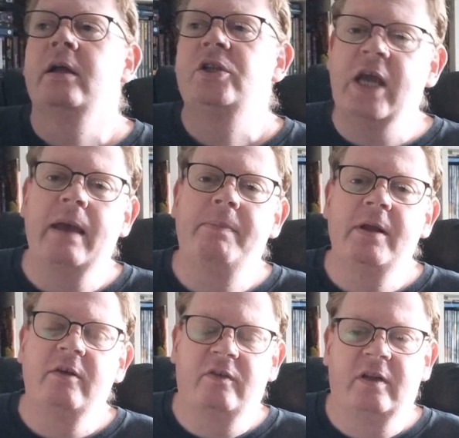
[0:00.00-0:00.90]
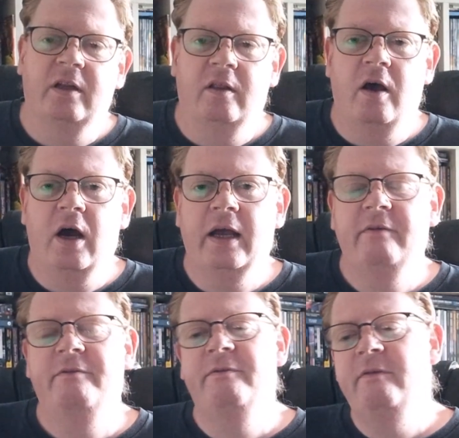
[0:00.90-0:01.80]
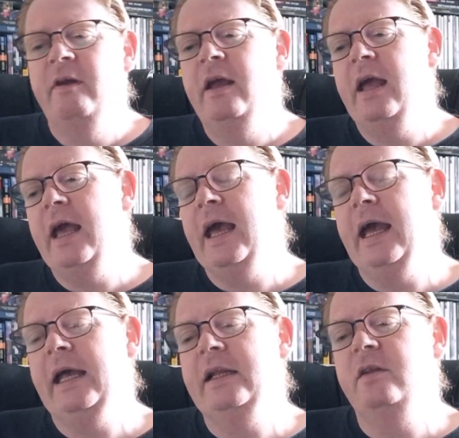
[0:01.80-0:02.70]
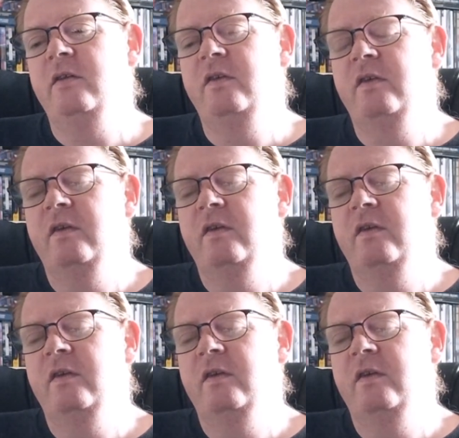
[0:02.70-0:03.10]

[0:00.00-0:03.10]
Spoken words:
Champion is still alive, and